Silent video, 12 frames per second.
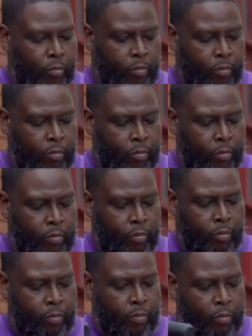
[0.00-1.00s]

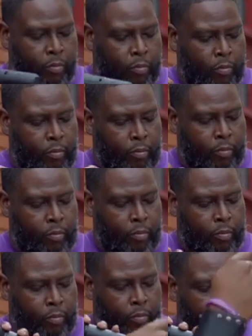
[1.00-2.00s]

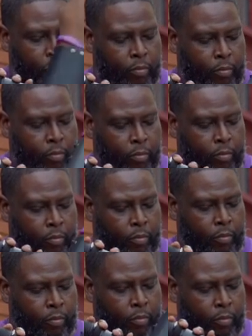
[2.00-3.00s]

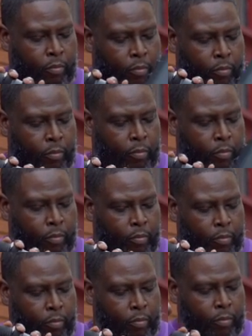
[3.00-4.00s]

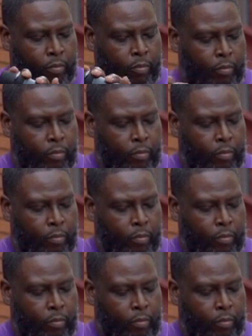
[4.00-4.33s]
[no speech]